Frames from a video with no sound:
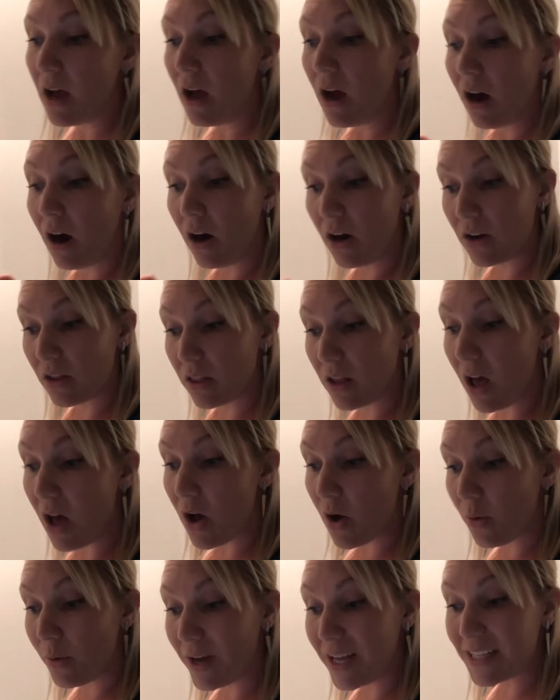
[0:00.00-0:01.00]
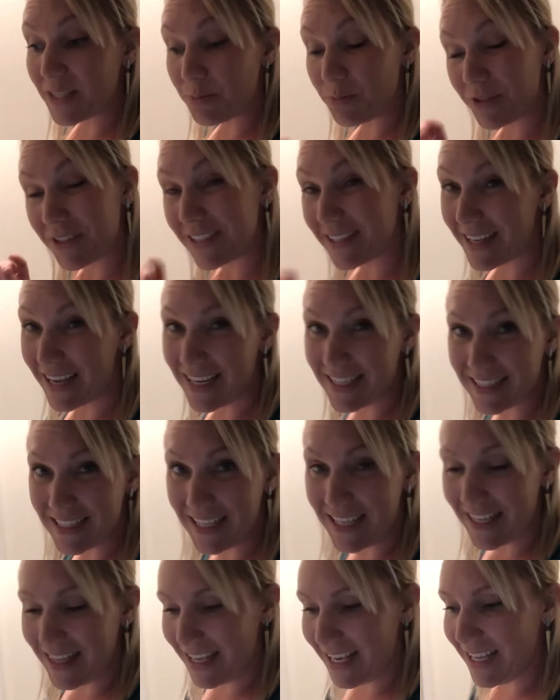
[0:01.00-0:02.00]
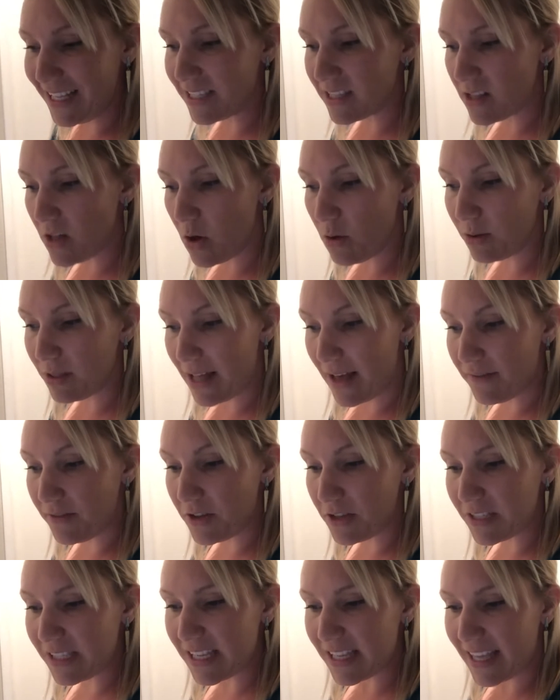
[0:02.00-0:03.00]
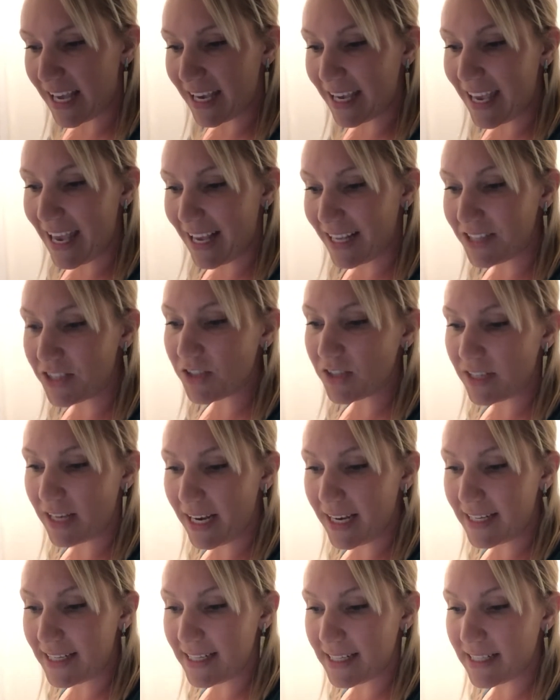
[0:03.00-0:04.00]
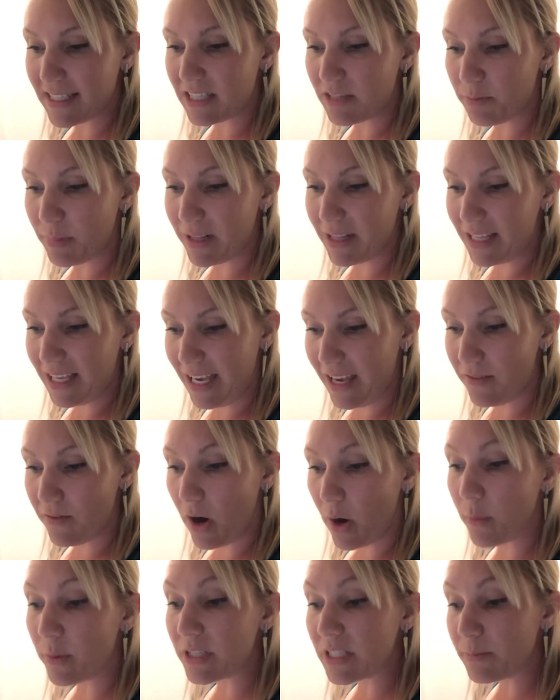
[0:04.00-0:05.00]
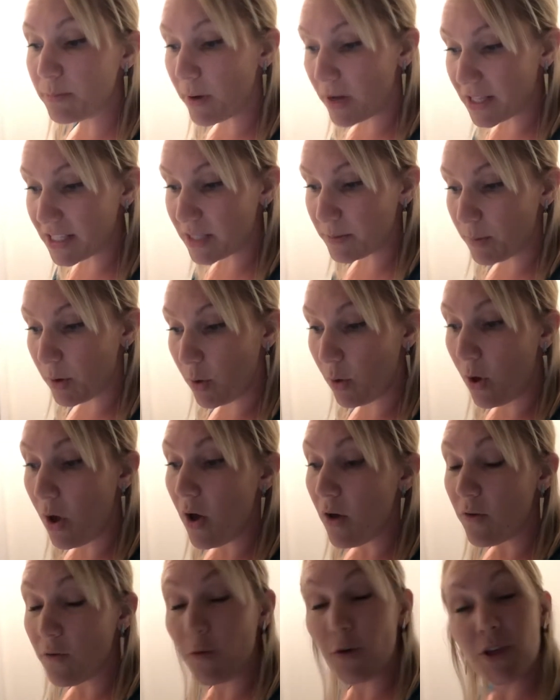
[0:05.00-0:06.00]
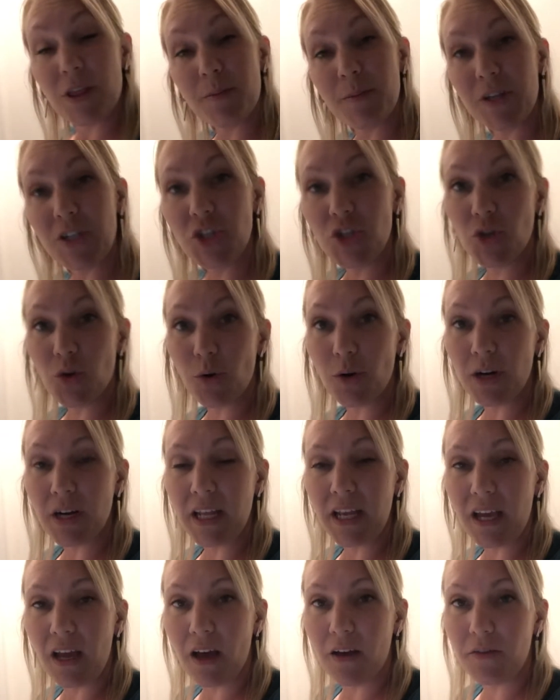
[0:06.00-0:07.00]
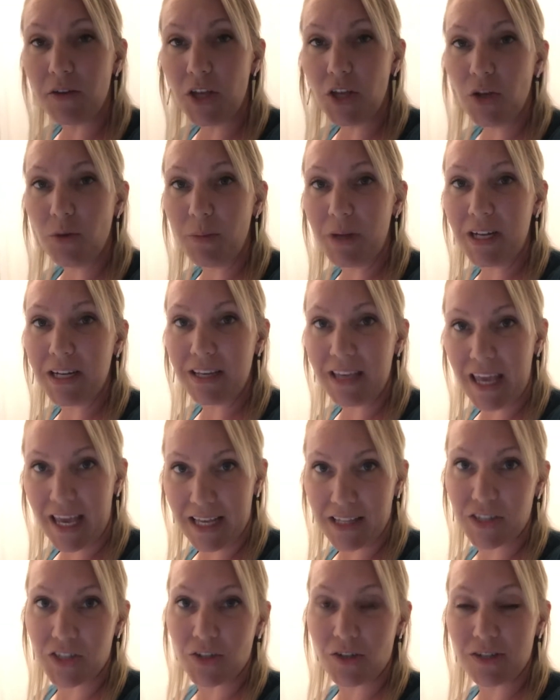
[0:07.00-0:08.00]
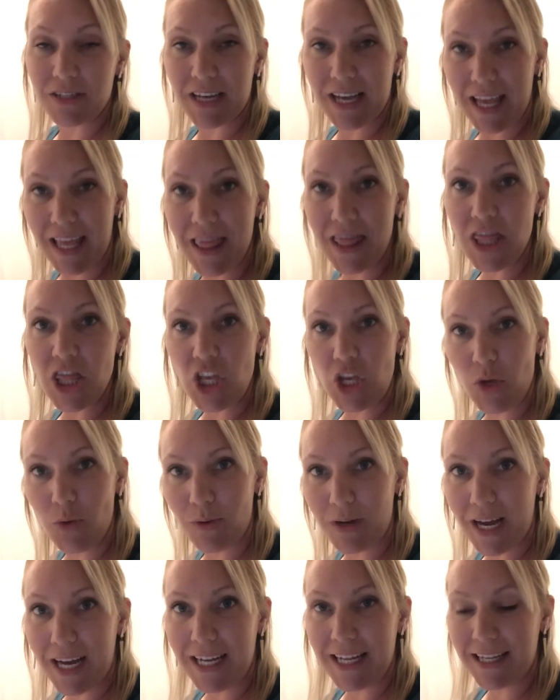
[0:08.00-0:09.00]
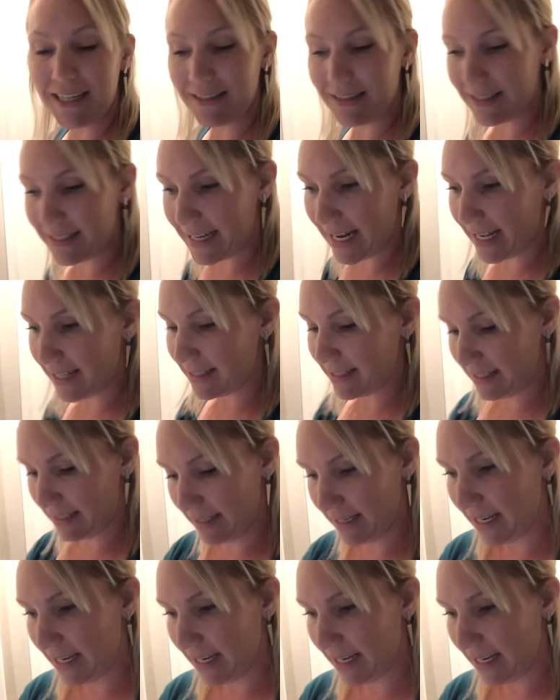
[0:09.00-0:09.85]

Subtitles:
are low, it's precisely these low levels that cancer scientists believe are responsible for the majority of human cancers in the United States.